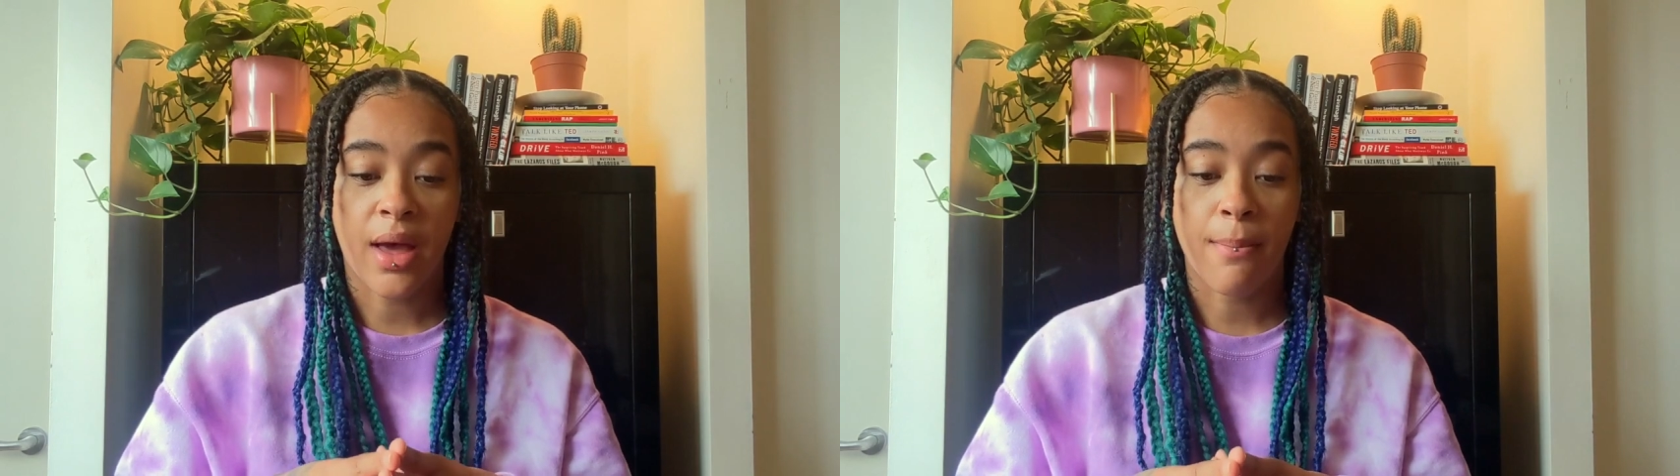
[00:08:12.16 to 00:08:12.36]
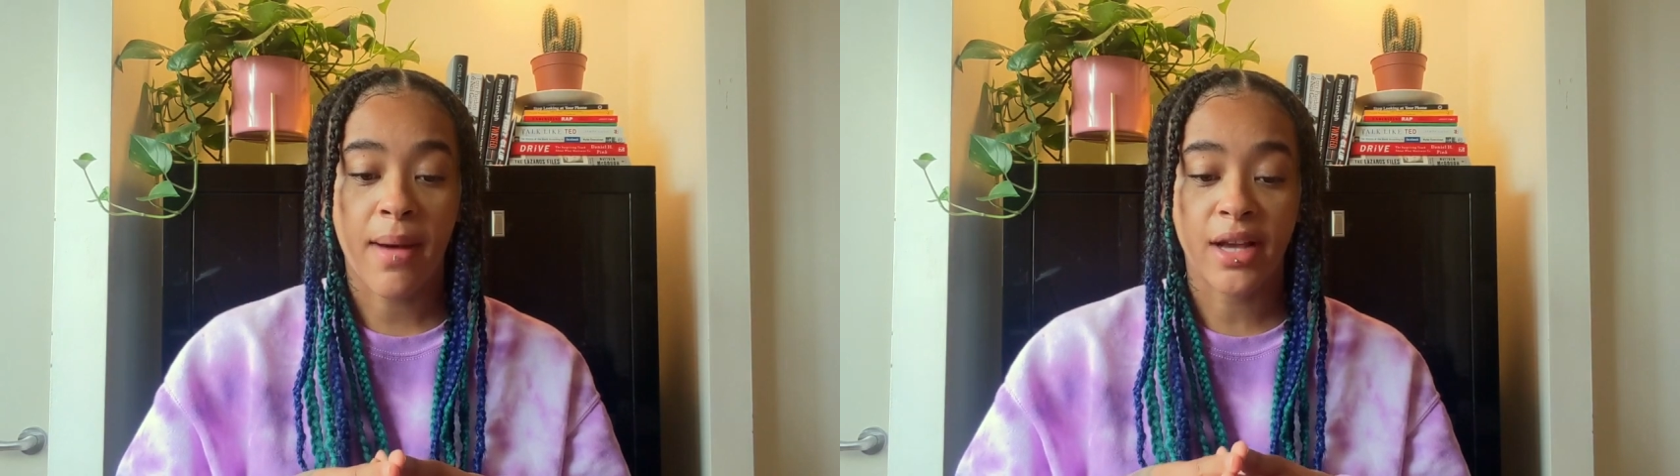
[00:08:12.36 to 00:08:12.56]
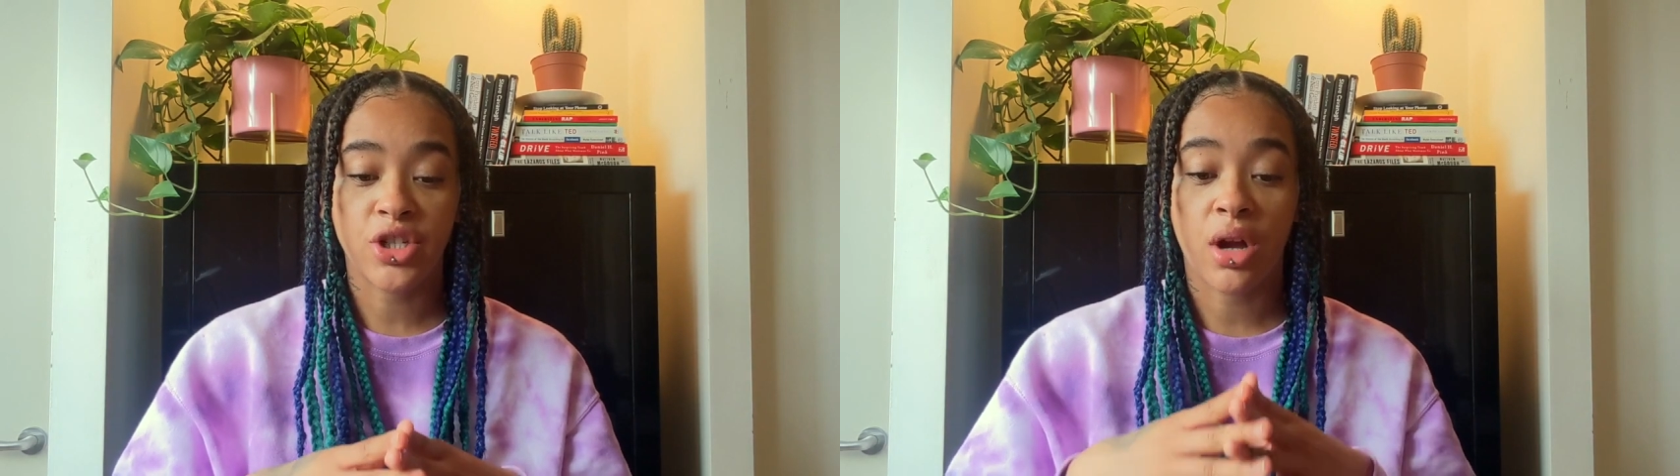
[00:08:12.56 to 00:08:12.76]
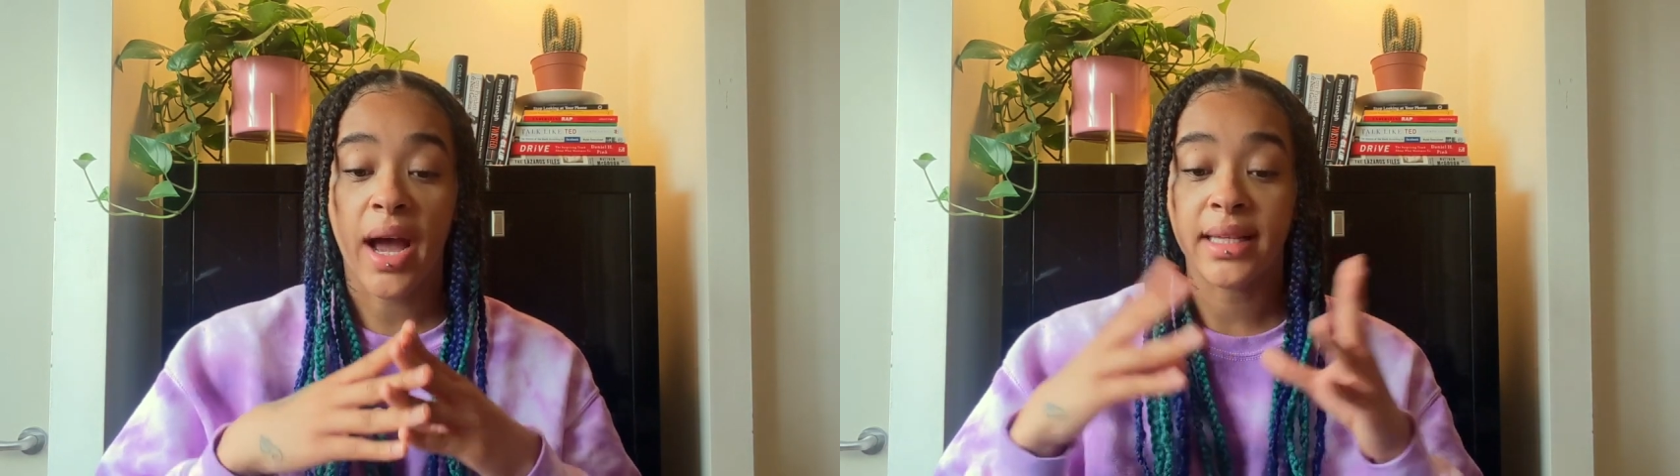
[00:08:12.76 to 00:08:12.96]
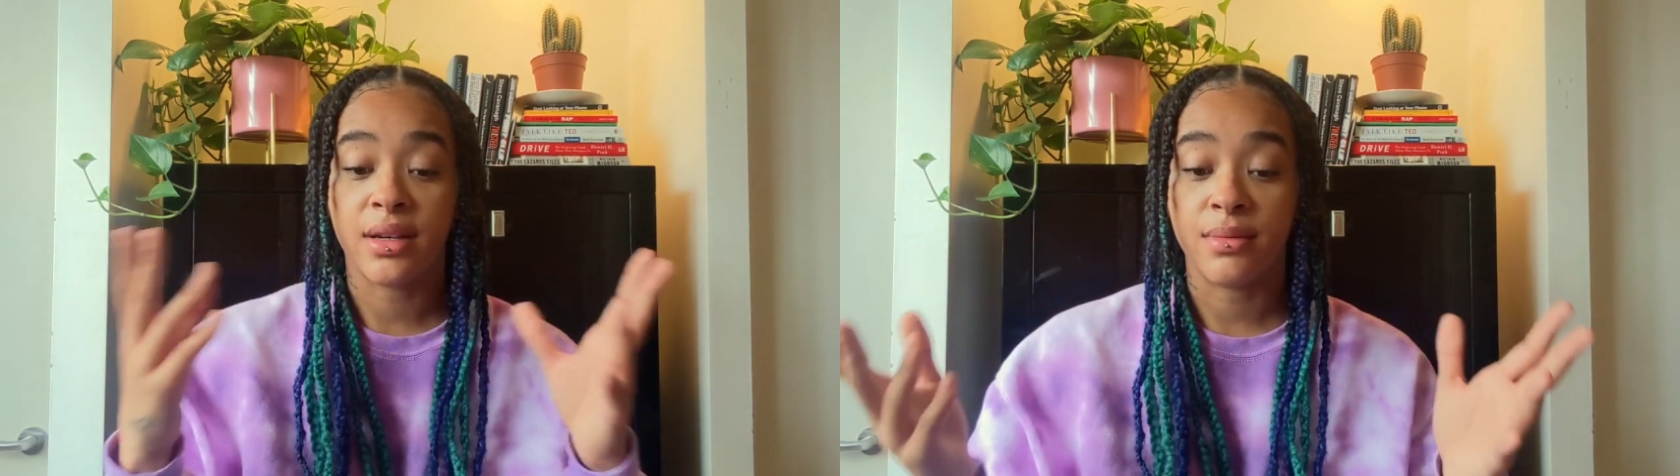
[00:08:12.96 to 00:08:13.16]
that matched
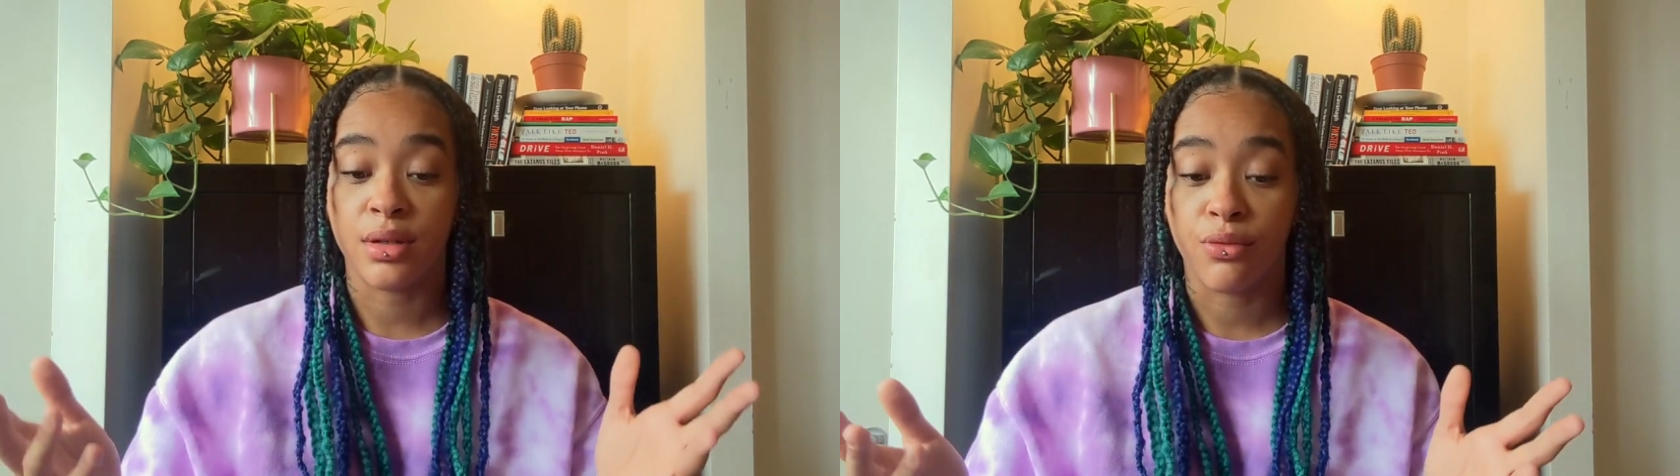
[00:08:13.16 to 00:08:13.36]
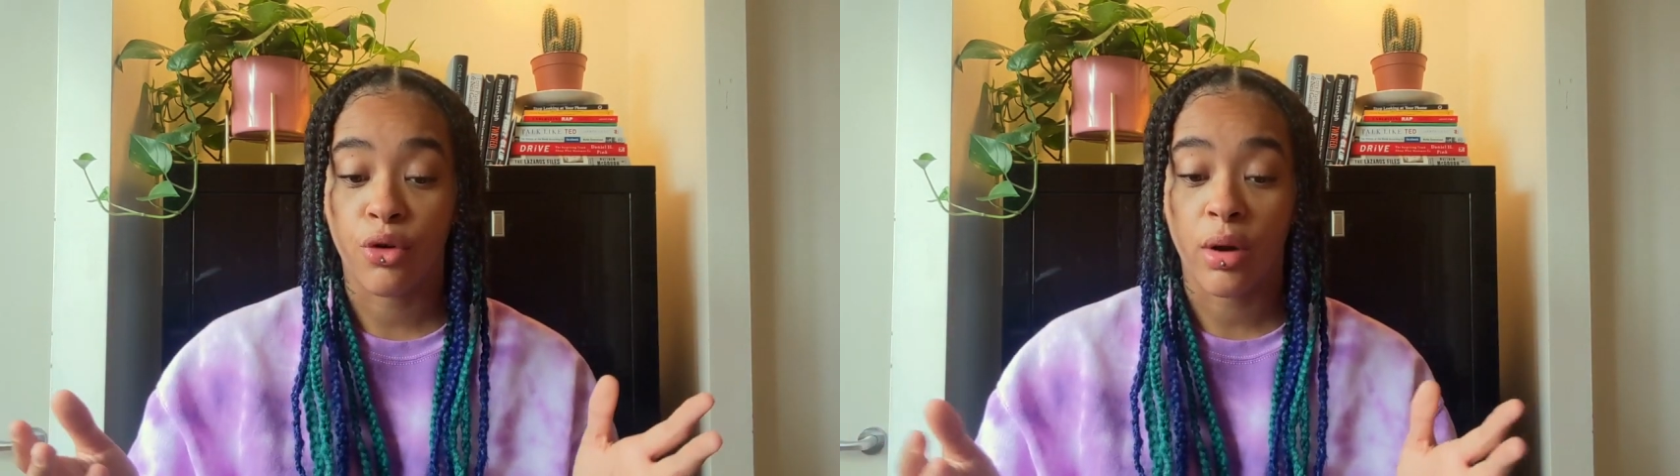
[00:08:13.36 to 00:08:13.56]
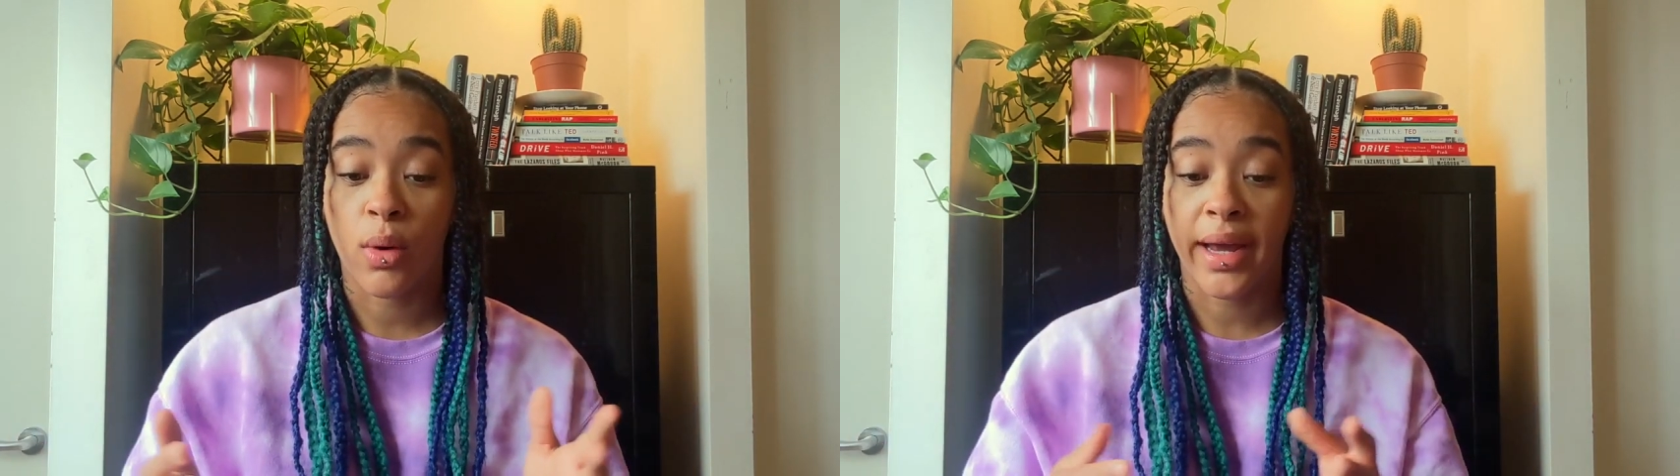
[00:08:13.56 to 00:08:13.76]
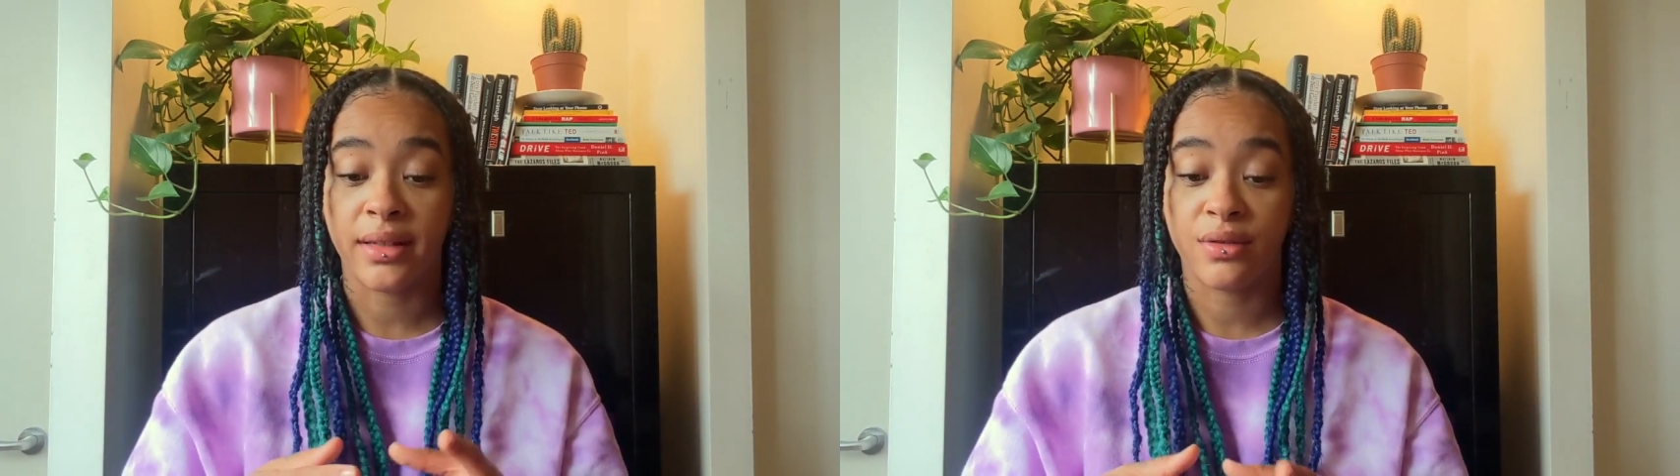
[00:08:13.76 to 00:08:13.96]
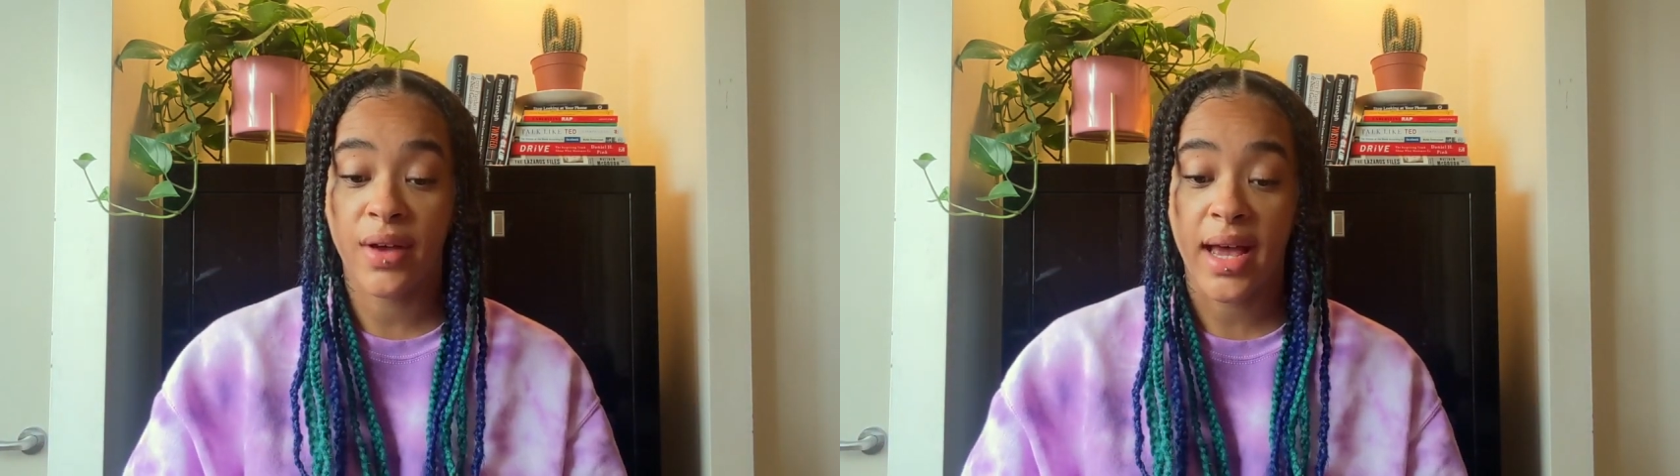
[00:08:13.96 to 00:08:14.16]
items in Roy
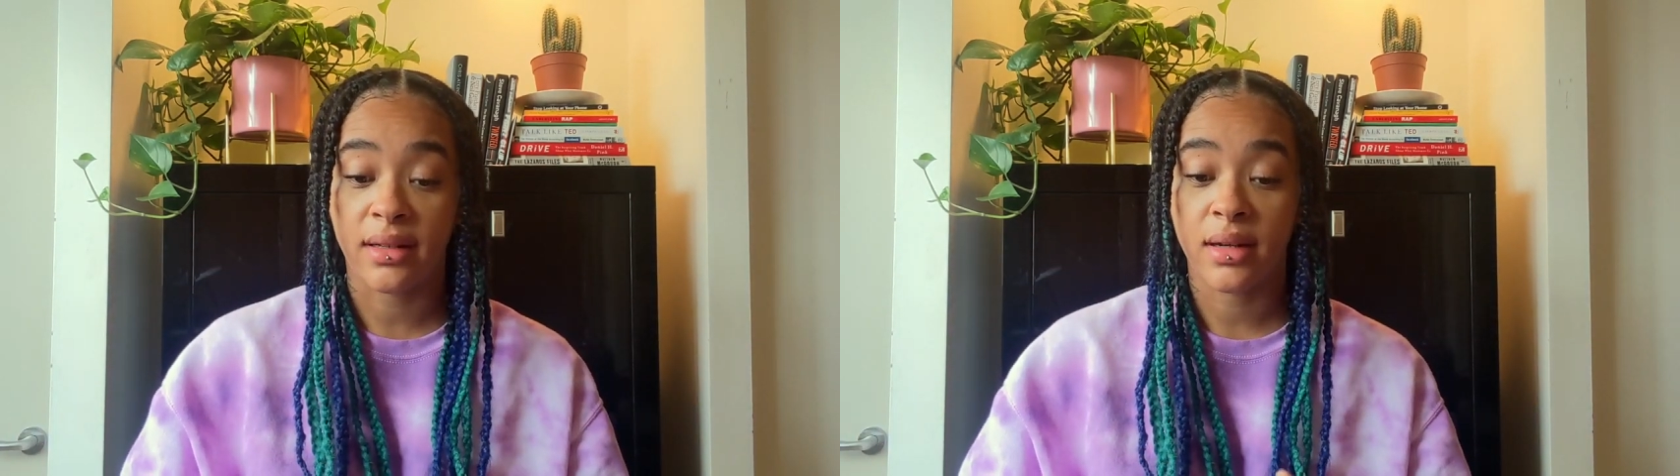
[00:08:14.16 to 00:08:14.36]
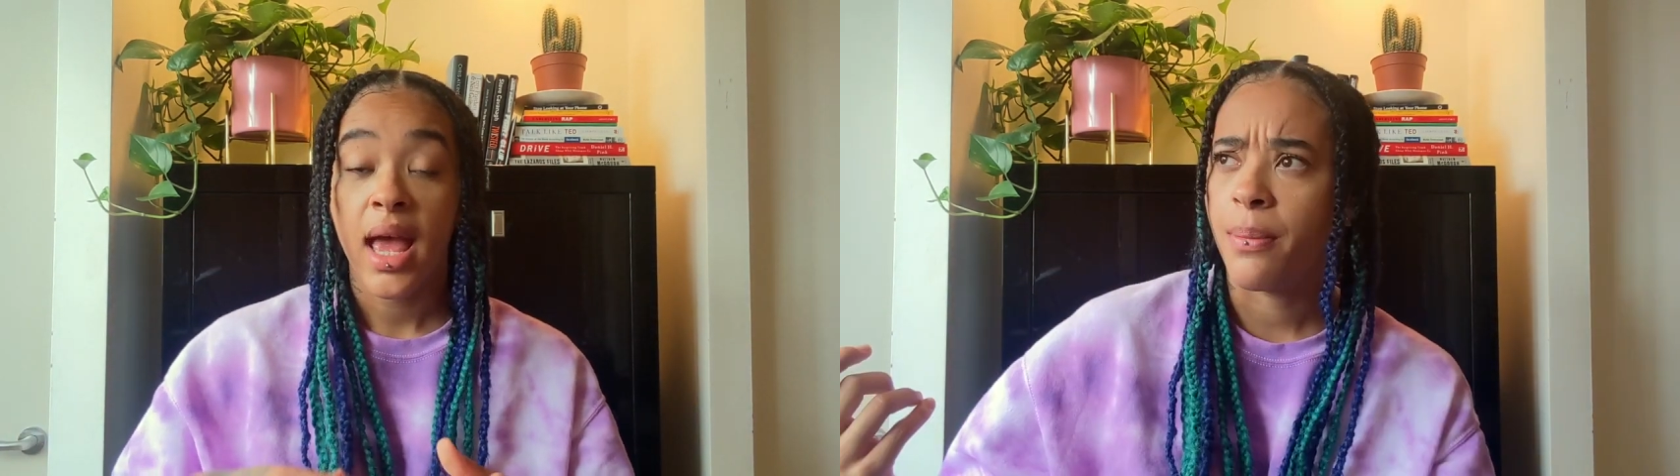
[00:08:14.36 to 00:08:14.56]
Whiting's van,